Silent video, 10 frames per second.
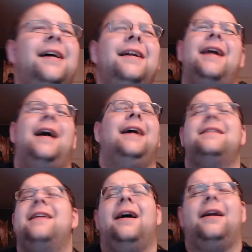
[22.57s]
No, it's
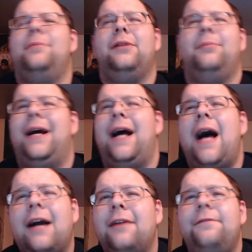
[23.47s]
not going to be a
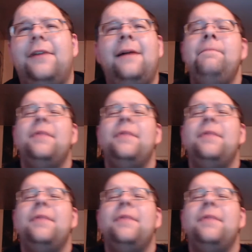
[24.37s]
biography.